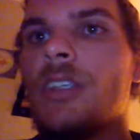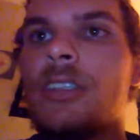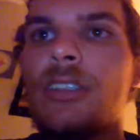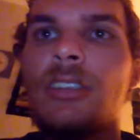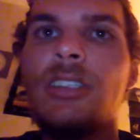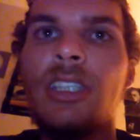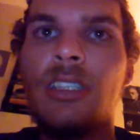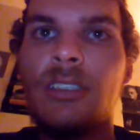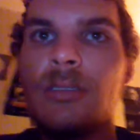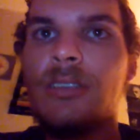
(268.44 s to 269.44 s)
because
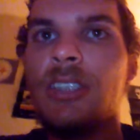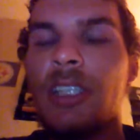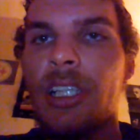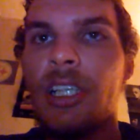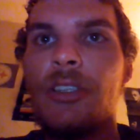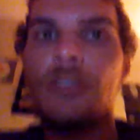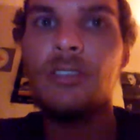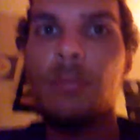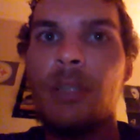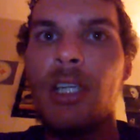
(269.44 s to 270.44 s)
it did
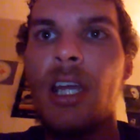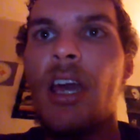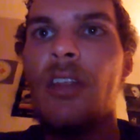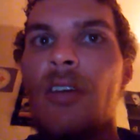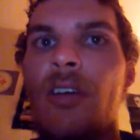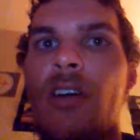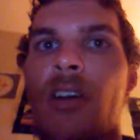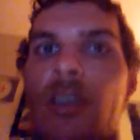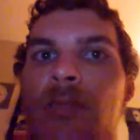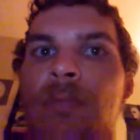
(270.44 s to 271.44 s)
interest me, and there
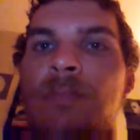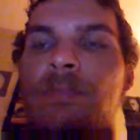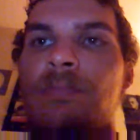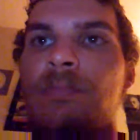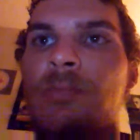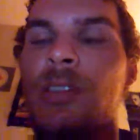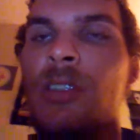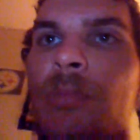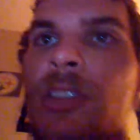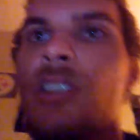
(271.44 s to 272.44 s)
are
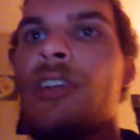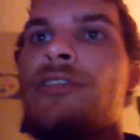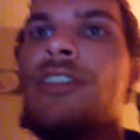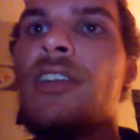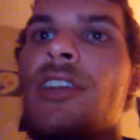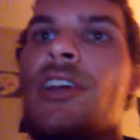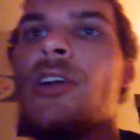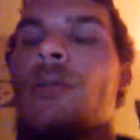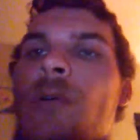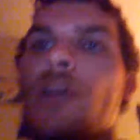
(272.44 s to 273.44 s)
some stuff in
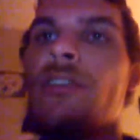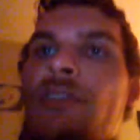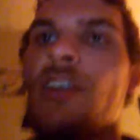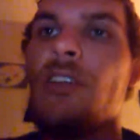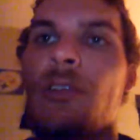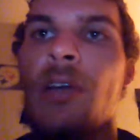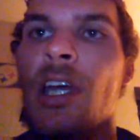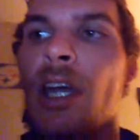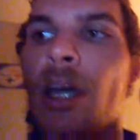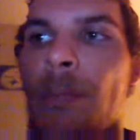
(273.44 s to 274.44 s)
there where it felt
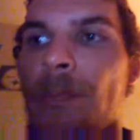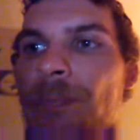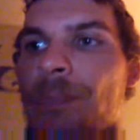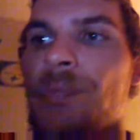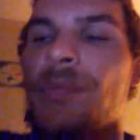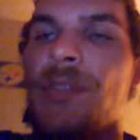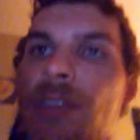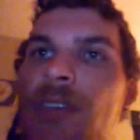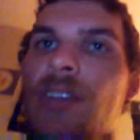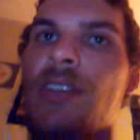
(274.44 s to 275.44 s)
okay,
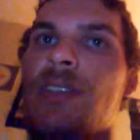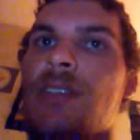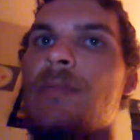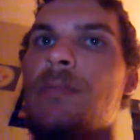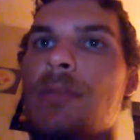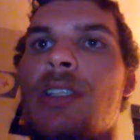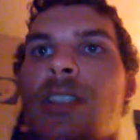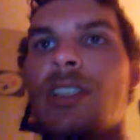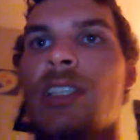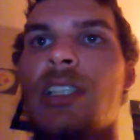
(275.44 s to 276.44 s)

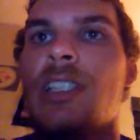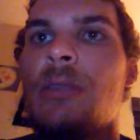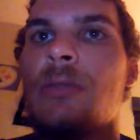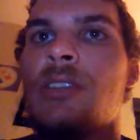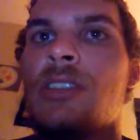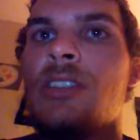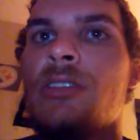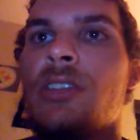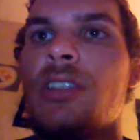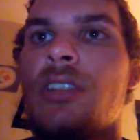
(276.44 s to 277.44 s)
but it was
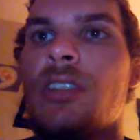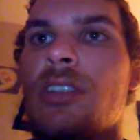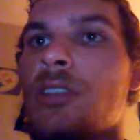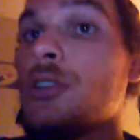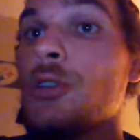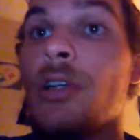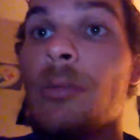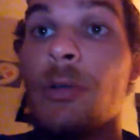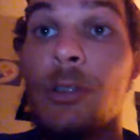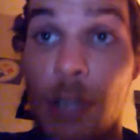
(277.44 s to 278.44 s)
still an
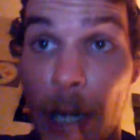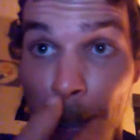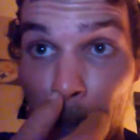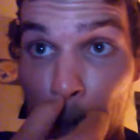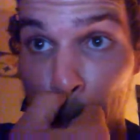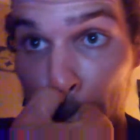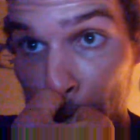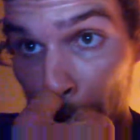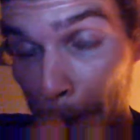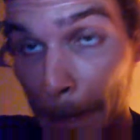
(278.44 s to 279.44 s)
enjoyable track, I
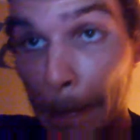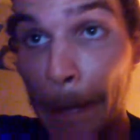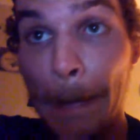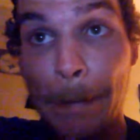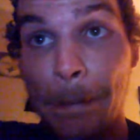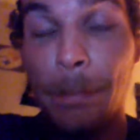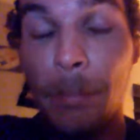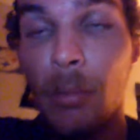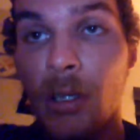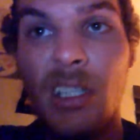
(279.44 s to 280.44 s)
guess.
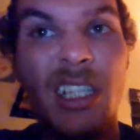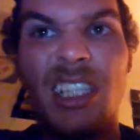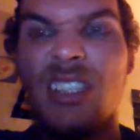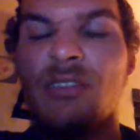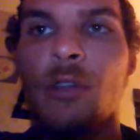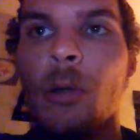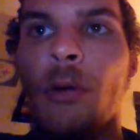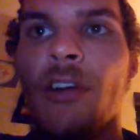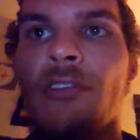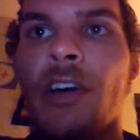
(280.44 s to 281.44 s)
But it gets a
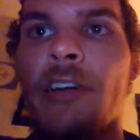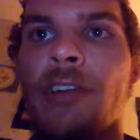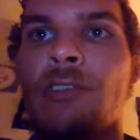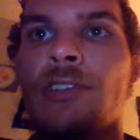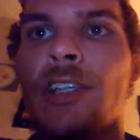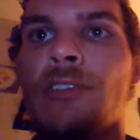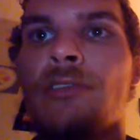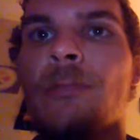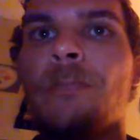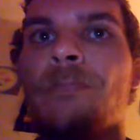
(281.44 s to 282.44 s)
4.5 out of 5.